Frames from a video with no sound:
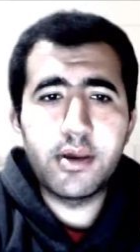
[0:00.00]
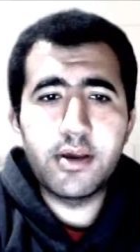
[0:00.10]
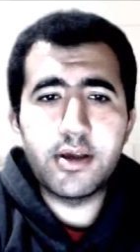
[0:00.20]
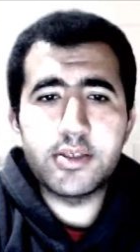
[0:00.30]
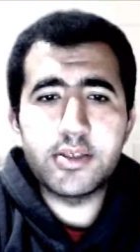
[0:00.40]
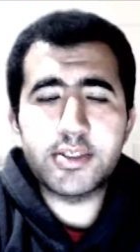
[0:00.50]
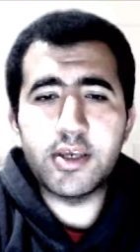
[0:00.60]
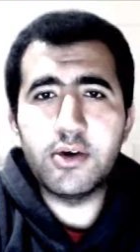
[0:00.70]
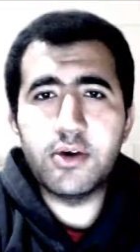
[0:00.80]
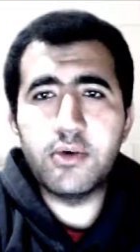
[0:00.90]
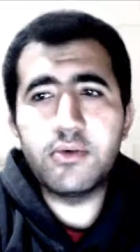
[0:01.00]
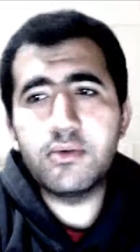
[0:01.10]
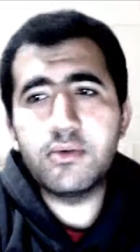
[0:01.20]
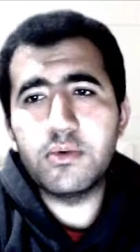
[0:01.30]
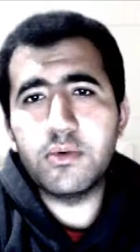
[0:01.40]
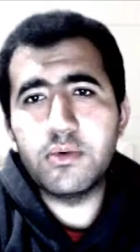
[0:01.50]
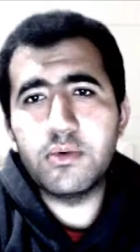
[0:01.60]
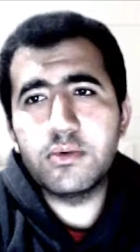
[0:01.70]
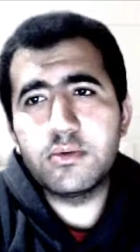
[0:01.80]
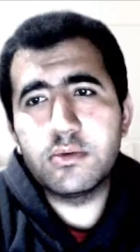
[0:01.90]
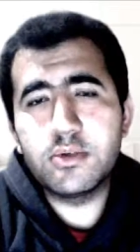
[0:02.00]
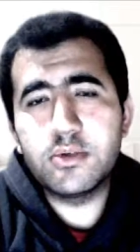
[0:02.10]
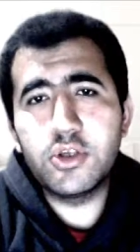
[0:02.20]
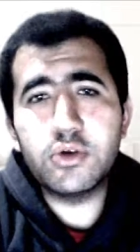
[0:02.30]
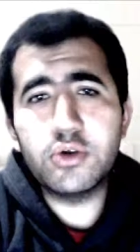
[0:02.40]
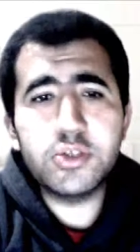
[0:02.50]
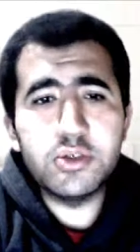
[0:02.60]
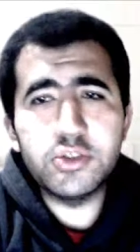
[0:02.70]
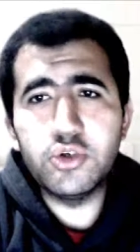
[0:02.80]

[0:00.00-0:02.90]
So go to YouTube